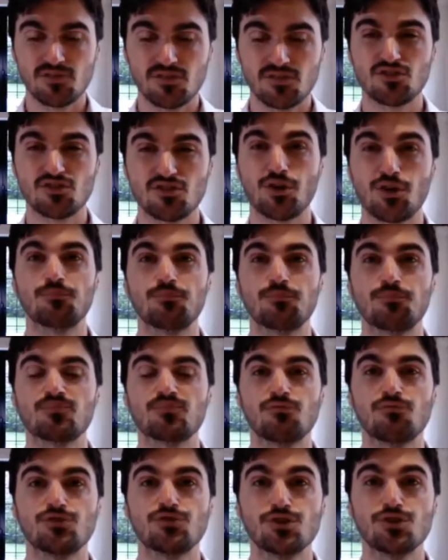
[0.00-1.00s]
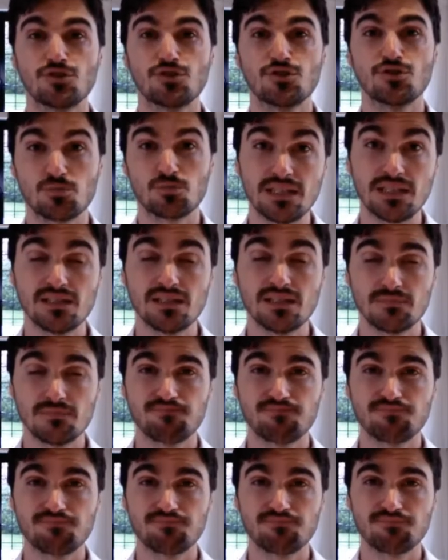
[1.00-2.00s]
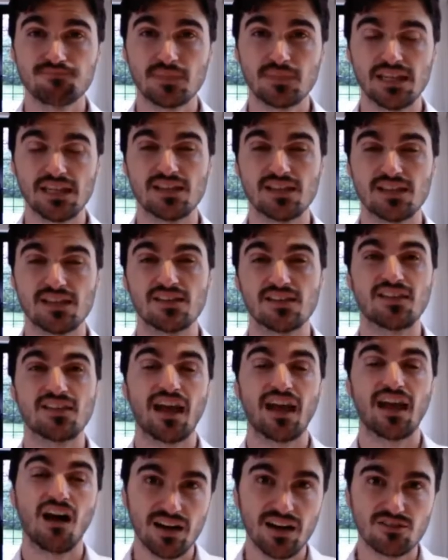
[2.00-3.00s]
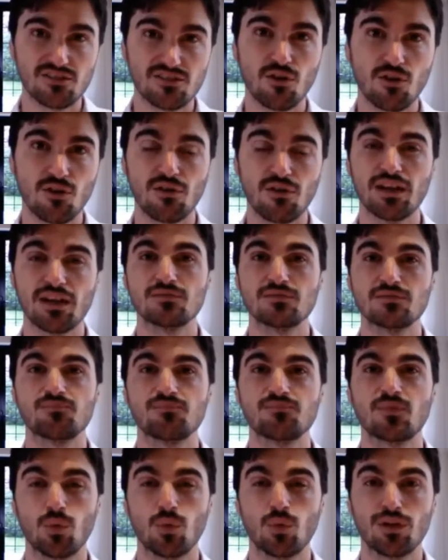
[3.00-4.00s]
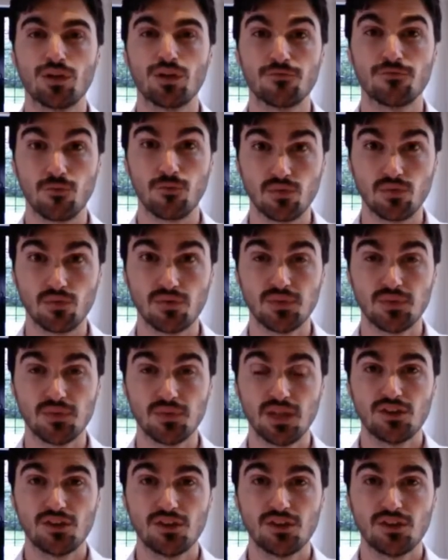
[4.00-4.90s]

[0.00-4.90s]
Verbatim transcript: So reduced speed it has a highest correlation with falls.